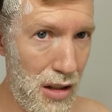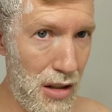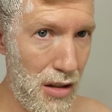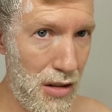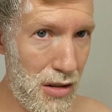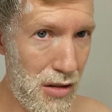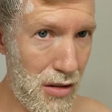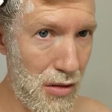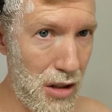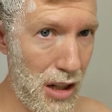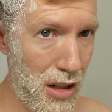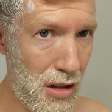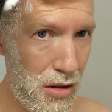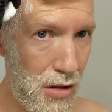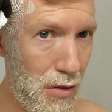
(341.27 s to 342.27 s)
So take
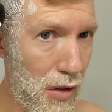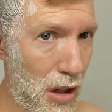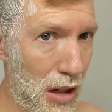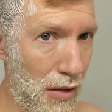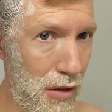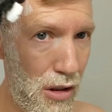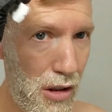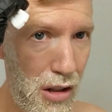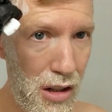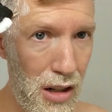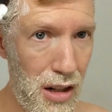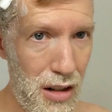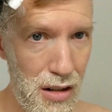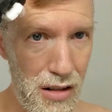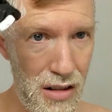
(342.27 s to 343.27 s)
note, if you have thin
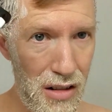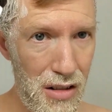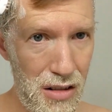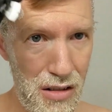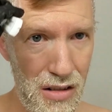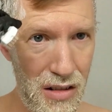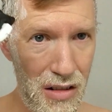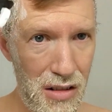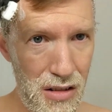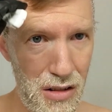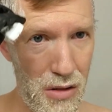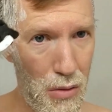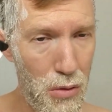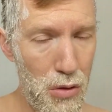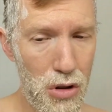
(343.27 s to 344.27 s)
hair,
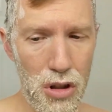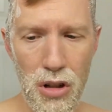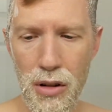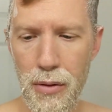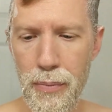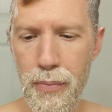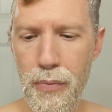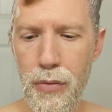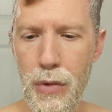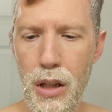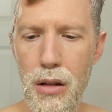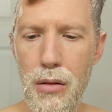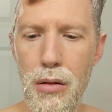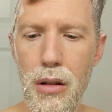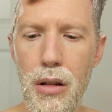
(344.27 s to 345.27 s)
use
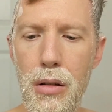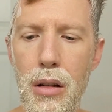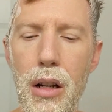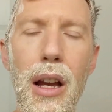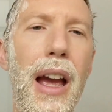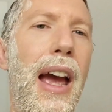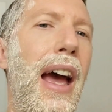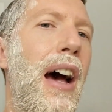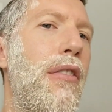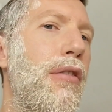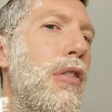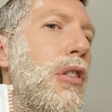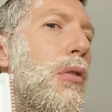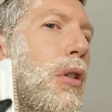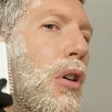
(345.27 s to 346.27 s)
half to a
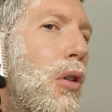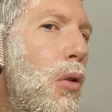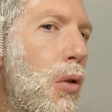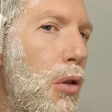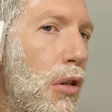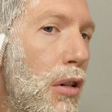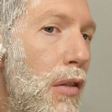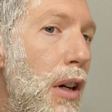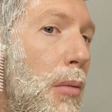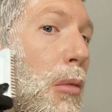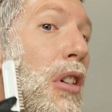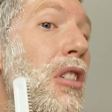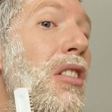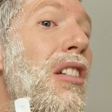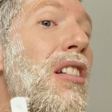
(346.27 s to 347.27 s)
quarter of how much
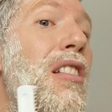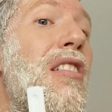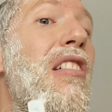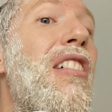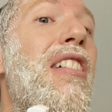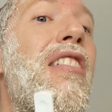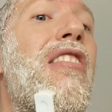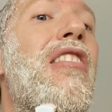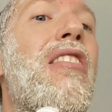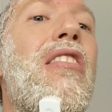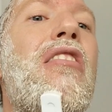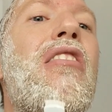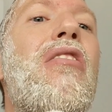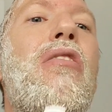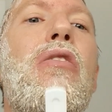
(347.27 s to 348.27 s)
they said to
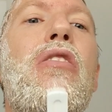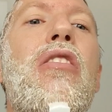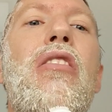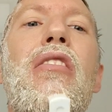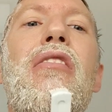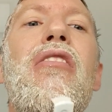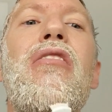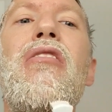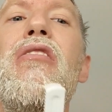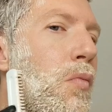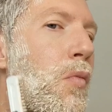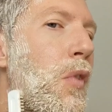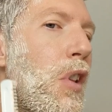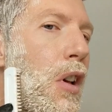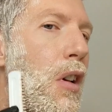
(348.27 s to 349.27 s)
use.
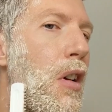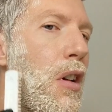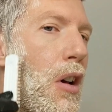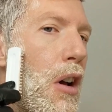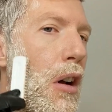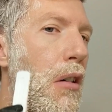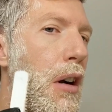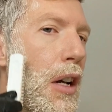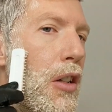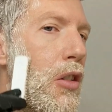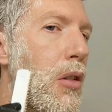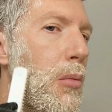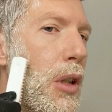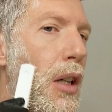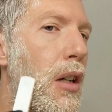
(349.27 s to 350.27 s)
Alright, so
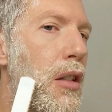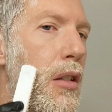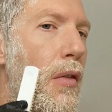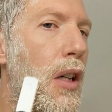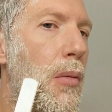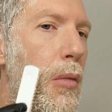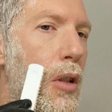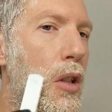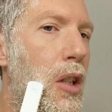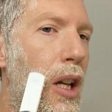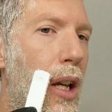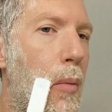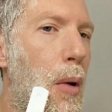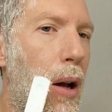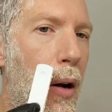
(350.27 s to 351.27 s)
because of how much came
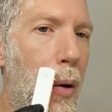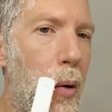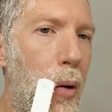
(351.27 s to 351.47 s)
out